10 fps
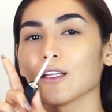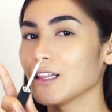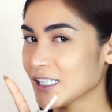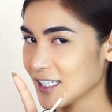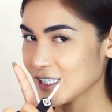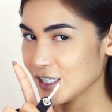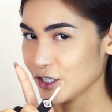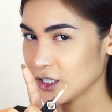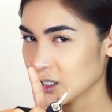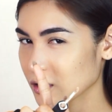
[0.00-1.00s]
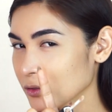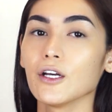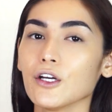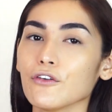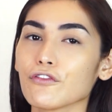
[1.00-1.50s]
Let's get serious.
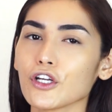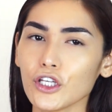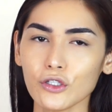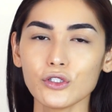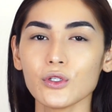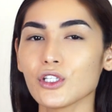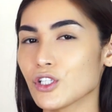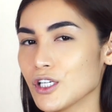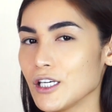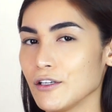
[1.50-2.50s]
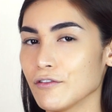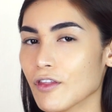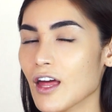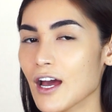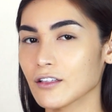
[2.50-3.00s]
For you to
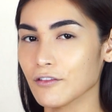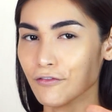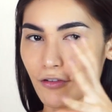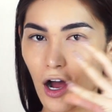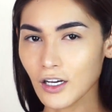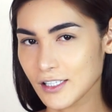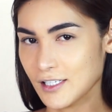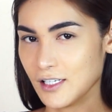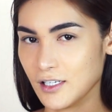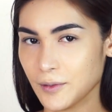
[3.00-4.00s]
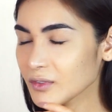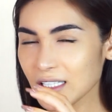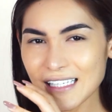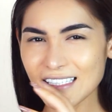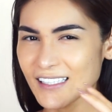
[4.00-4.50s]
achieve that foxy,
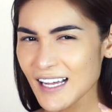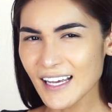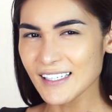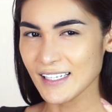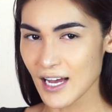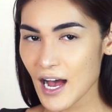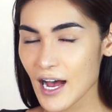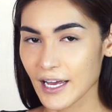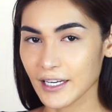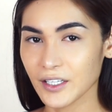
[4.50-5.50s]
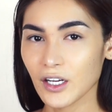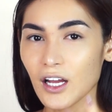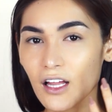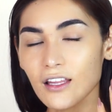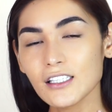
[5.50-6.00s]
sexy eye,
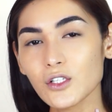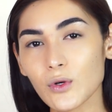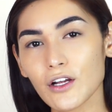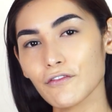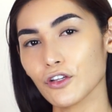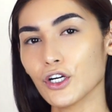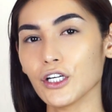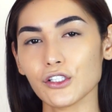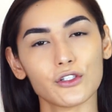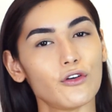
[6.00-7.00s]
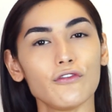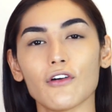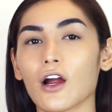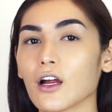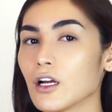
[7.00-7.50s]
this is what I've learned so
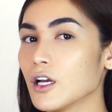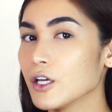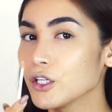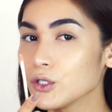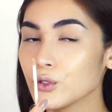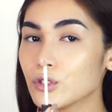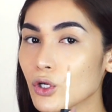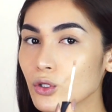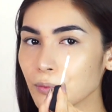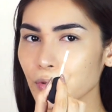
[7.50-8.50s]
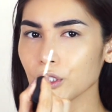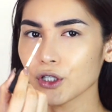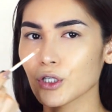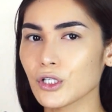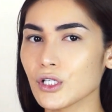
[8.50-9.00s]
far. you don't put
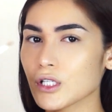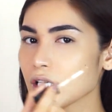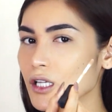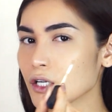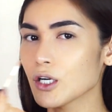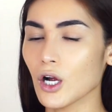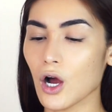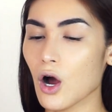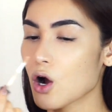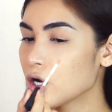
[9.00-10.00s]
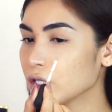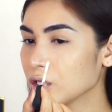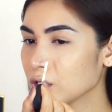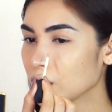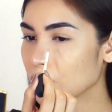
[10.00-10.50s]
your concealer on
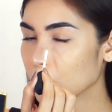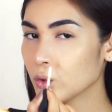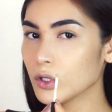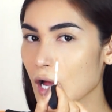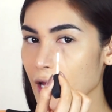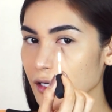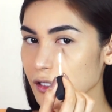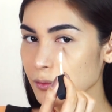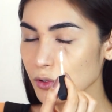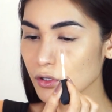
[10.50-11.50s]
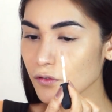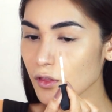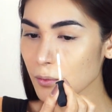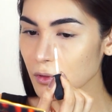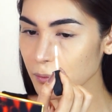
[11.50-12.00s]
the whole eye because most of
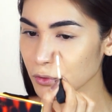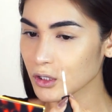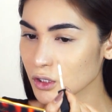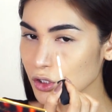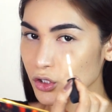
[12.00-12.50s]
them, they put it on